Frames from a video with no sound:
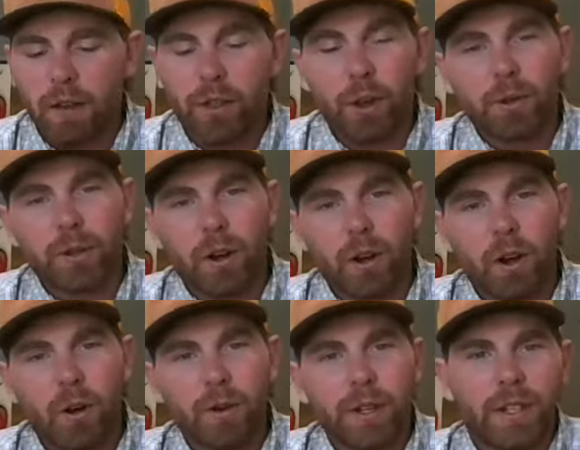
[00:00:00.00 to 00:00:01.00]
those aren't
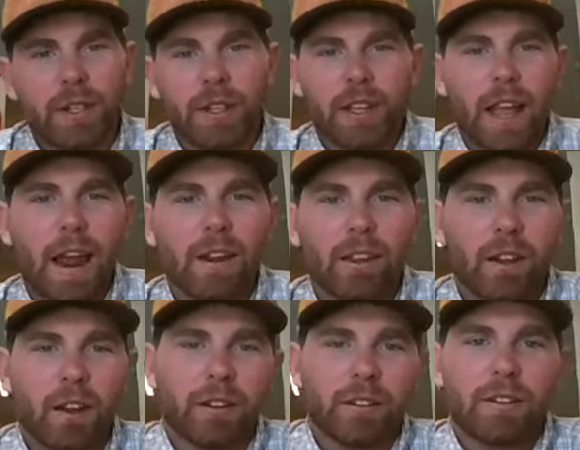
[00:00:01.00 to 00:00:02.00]
always in the
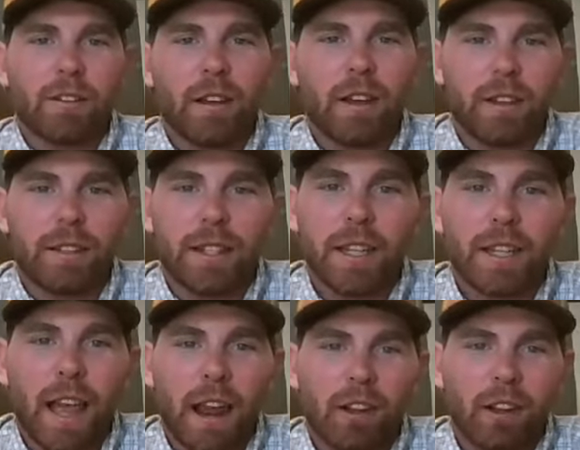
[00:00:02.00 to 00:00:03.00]
catalogs,
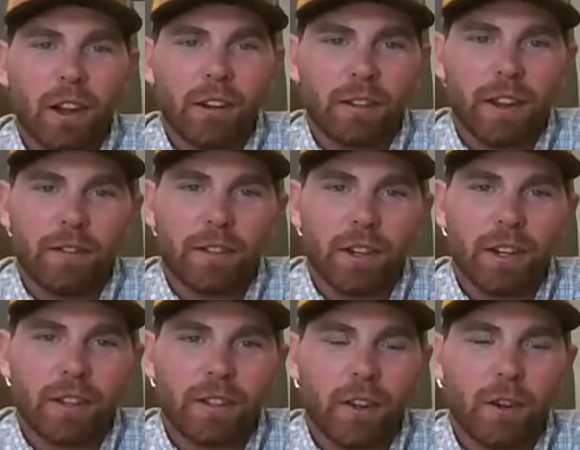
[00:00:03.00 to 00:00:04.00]
seed catalogs every
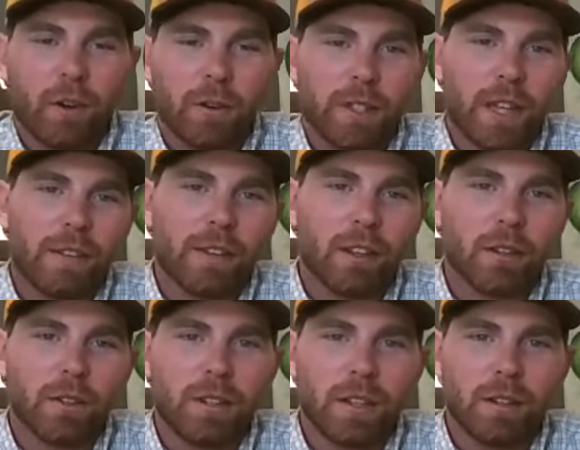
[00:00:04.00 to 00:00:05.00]
year. So saving
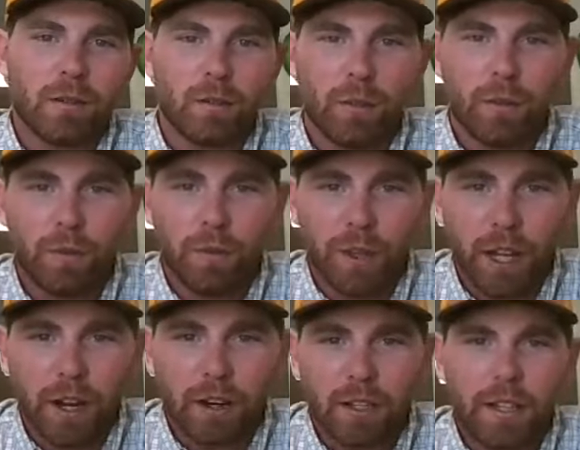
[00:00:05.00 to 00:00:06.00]
those seeds will
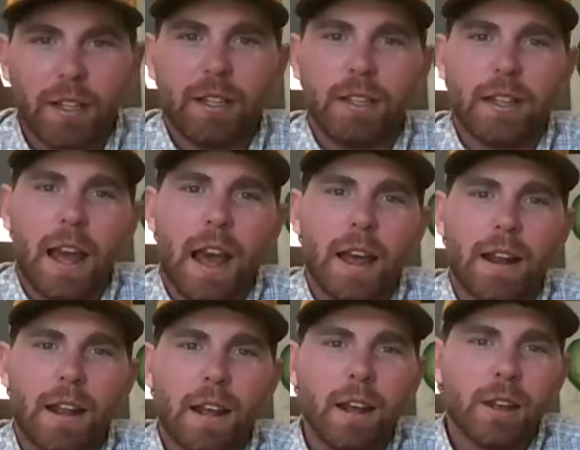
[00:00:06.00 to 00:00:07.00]
guarantee that
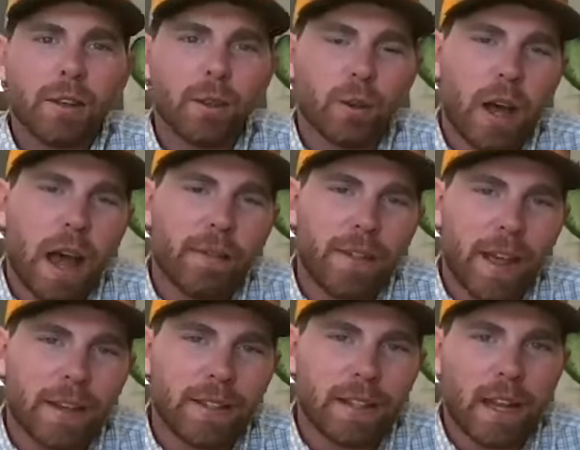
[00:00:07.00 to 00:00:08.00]
you'll have
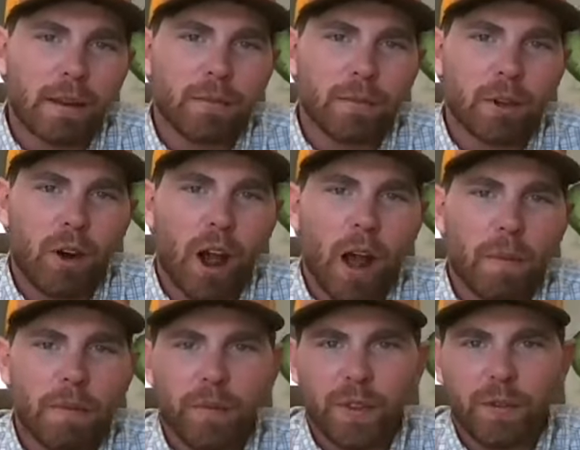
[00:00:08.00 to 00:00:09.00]
that same crop
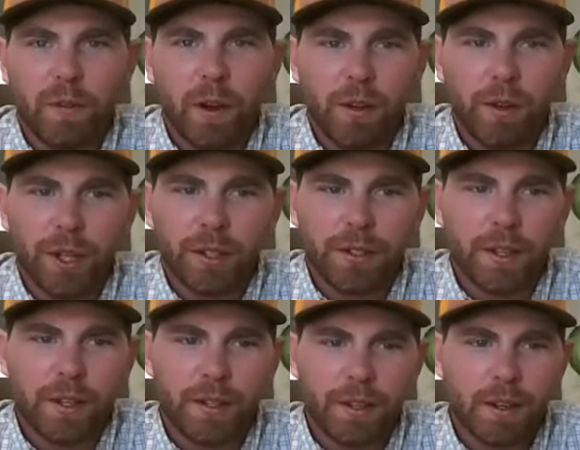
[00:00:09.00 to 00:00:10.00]
the following
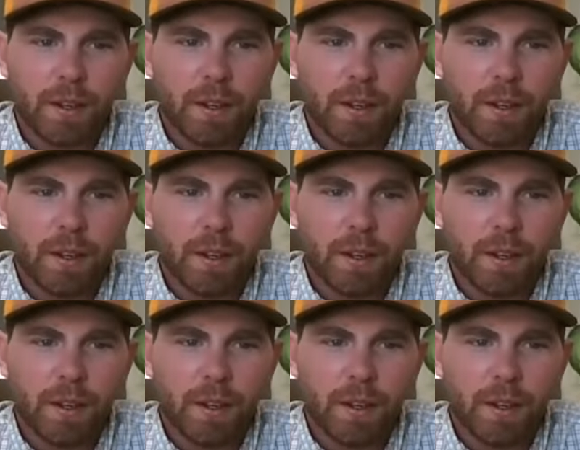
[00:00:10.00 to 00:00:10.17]
season.